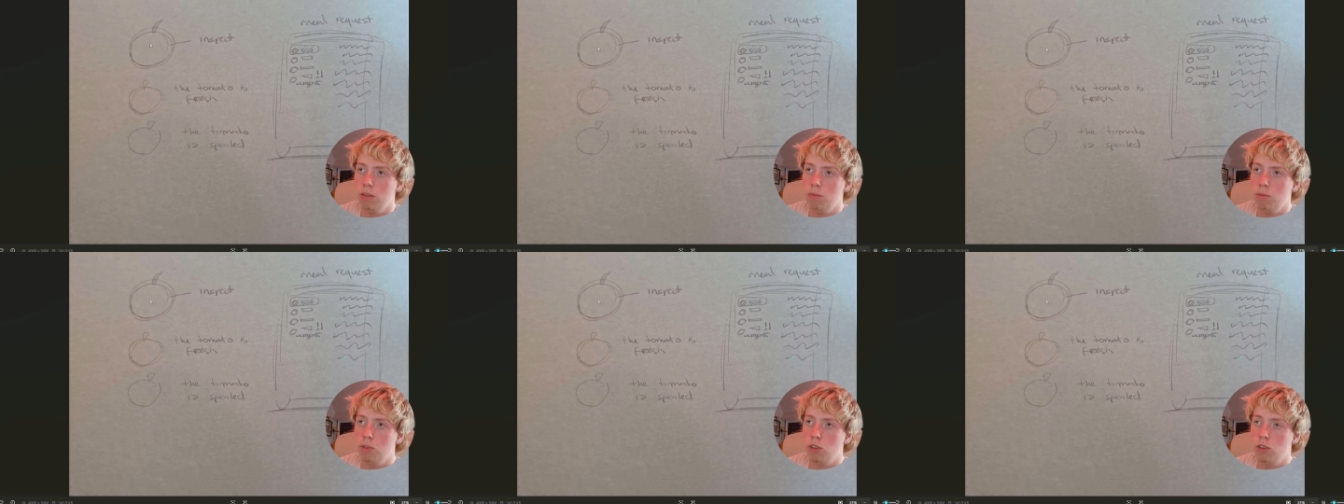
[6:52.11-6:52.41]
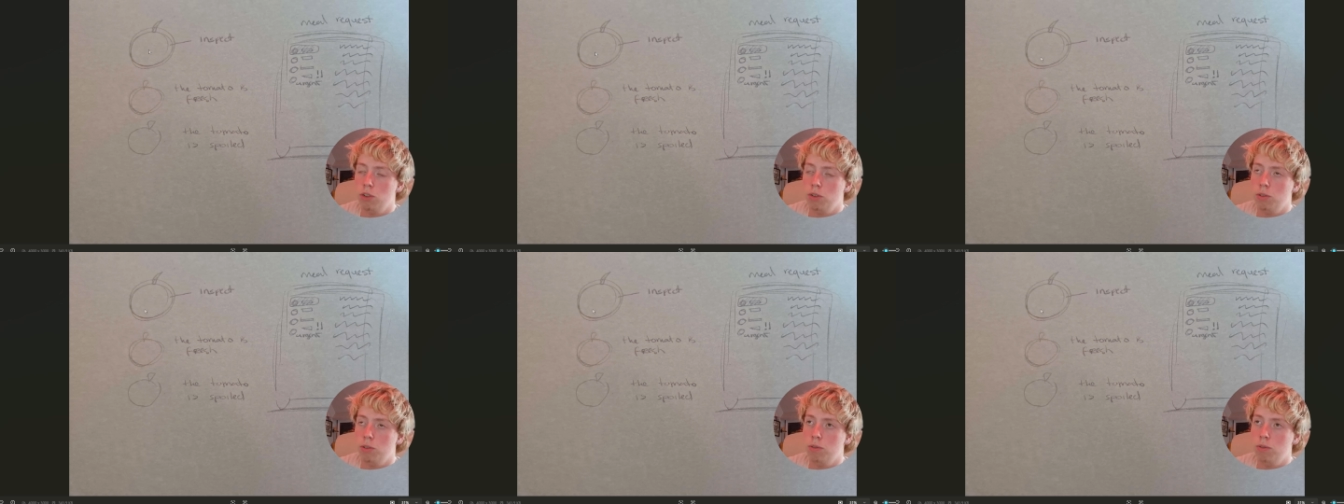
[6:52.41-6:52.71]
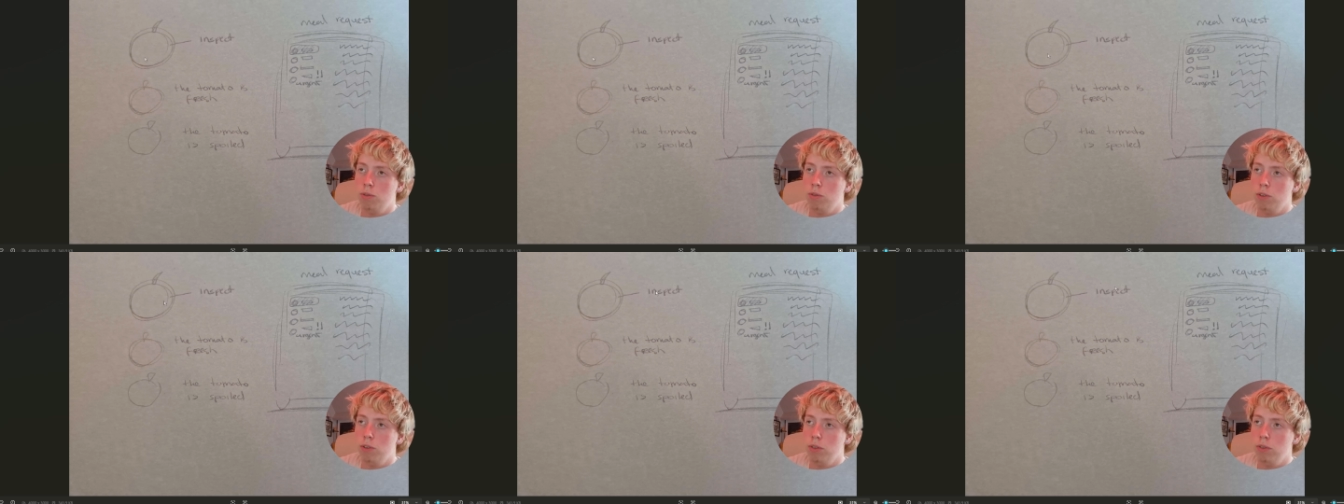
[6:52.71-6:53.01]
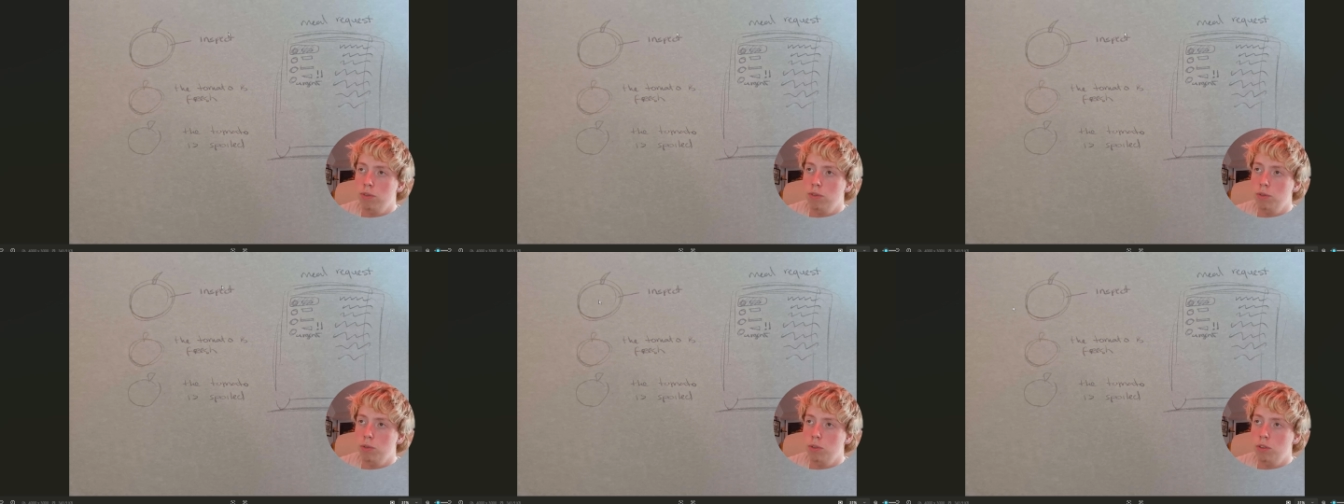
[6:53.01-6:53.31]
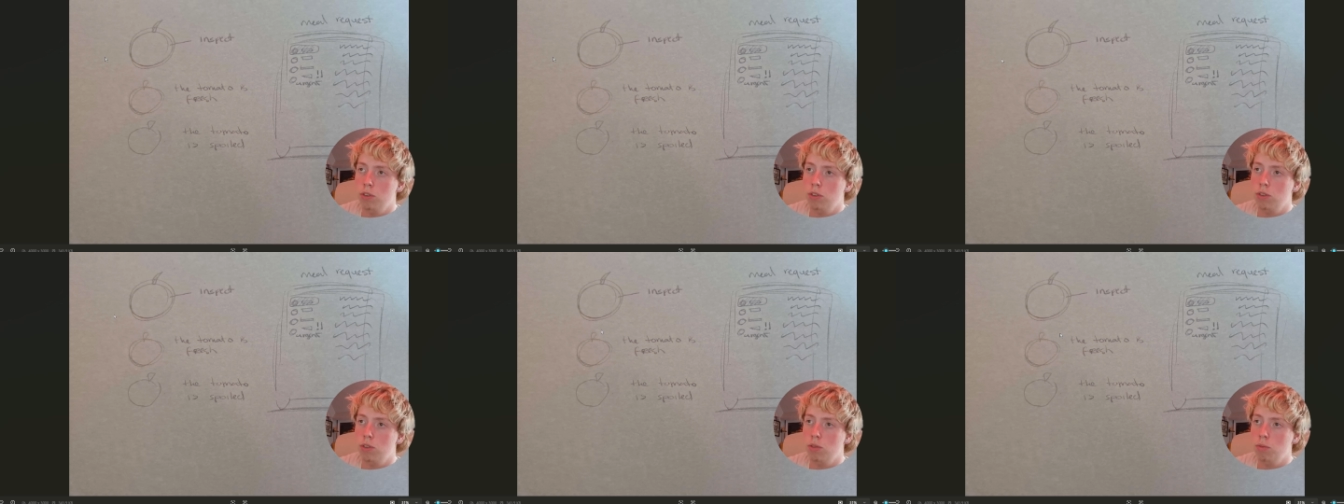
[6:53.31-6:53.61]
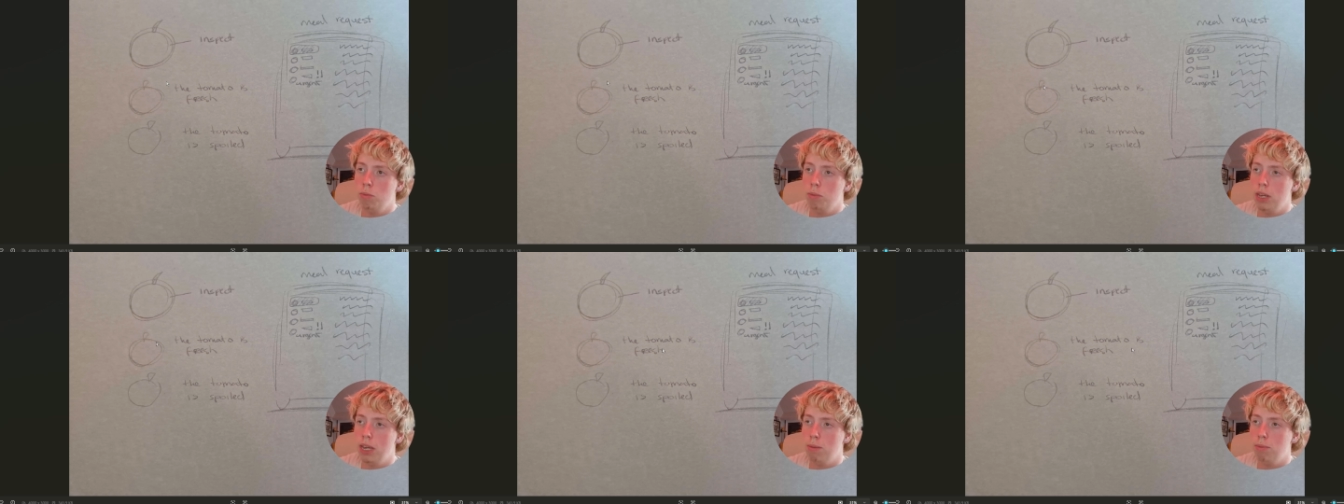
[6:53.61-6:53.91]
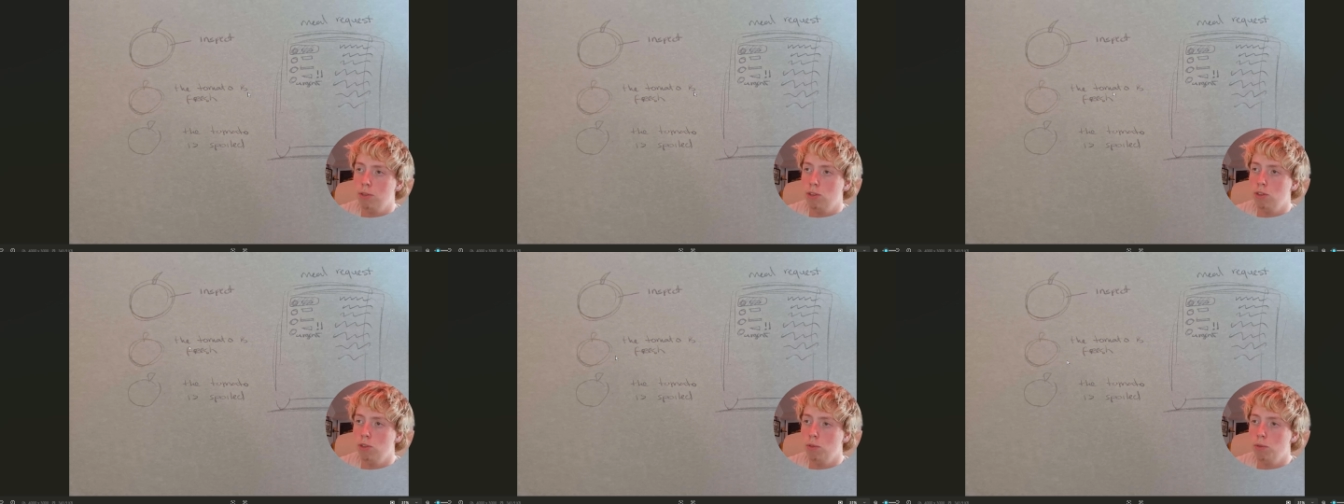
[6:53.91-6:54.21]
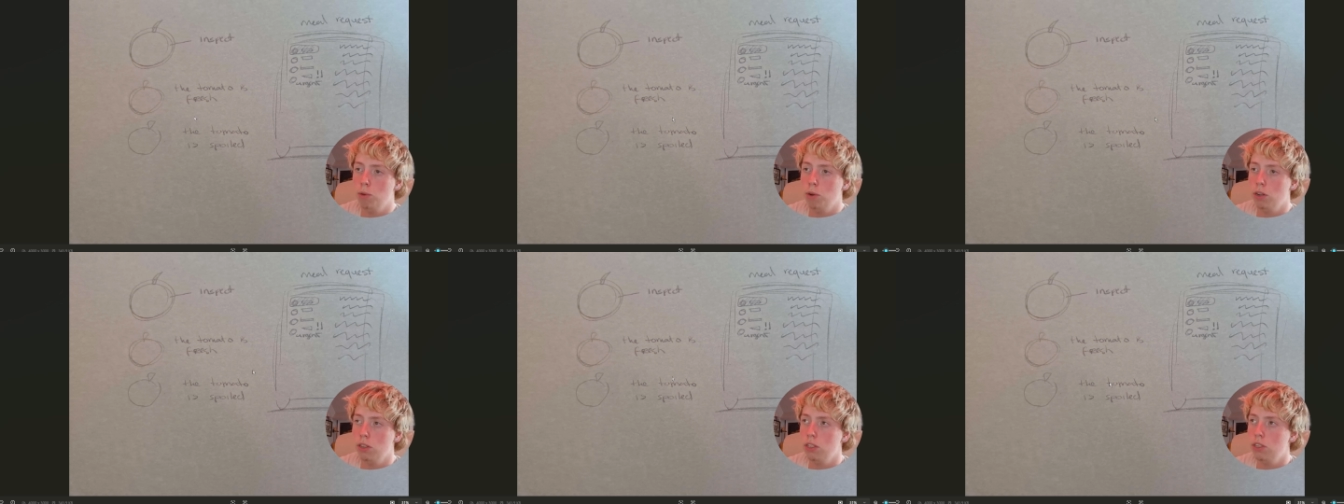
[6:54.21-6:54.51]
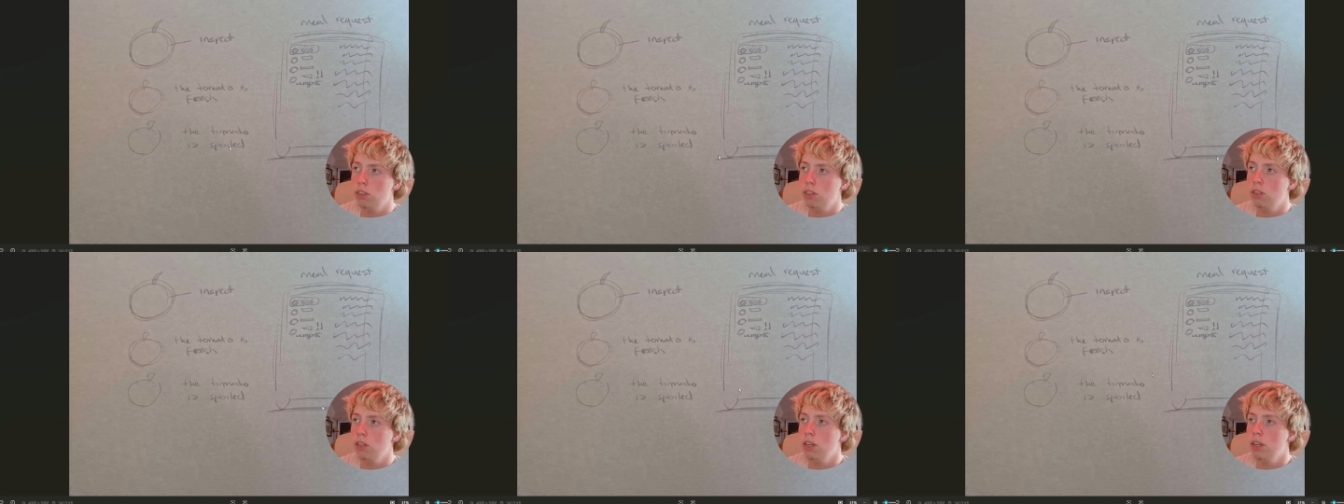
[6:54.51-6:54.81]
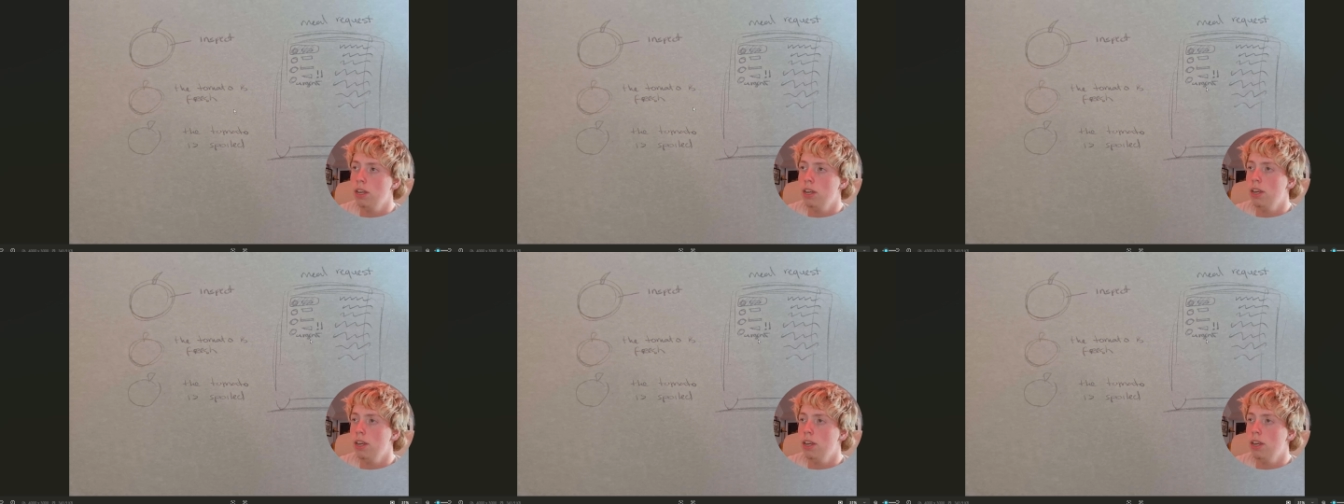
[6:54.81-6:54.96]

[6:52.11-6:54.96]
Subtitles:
So for food to be able to rot,